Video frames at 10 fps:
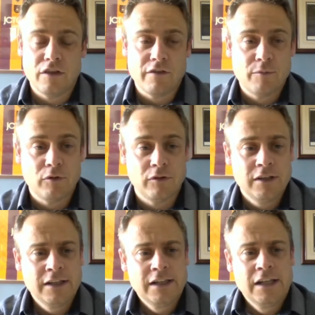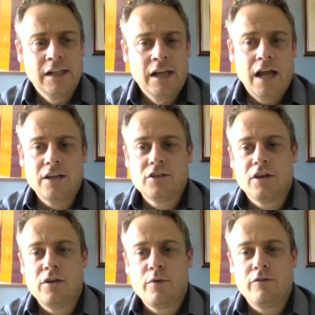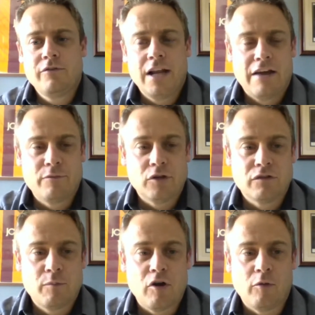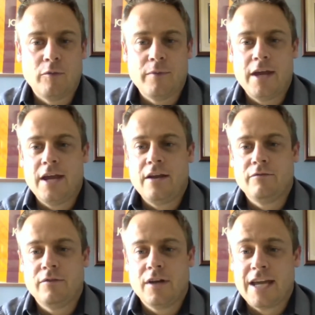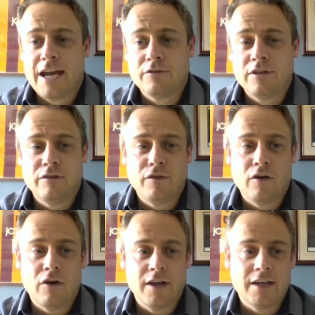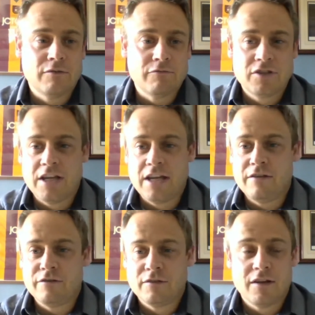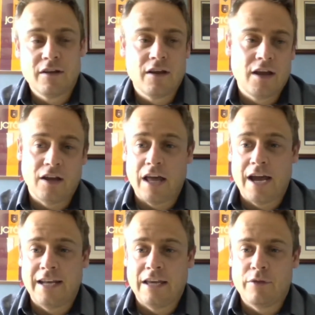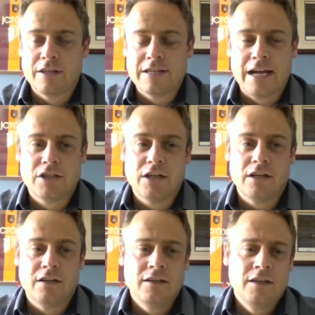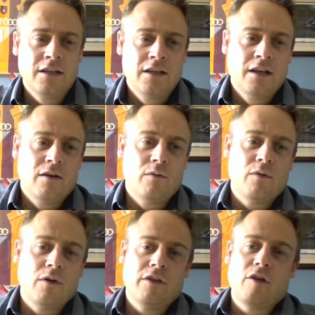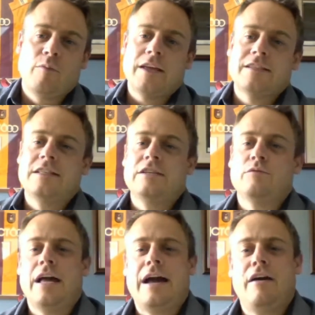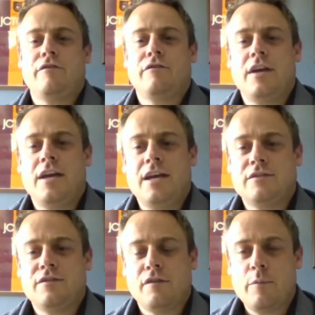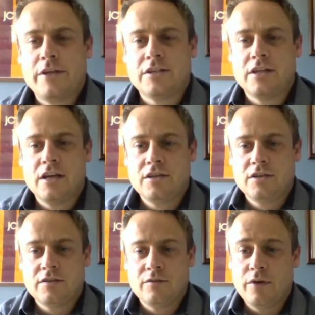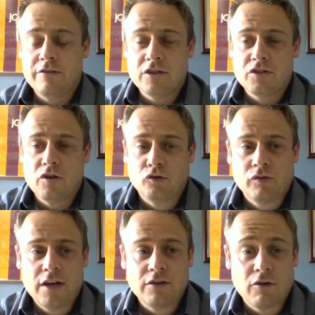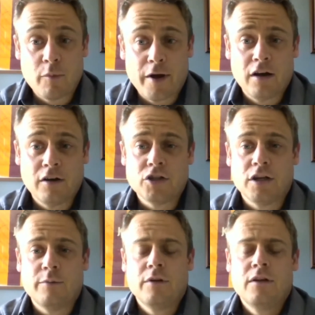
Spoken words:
of April. And so you won't really have much of a problem in accounting for income received and aligning it with a tax year. One of the complexities we'll have is for a business, whether it's a sole trader or a partnership,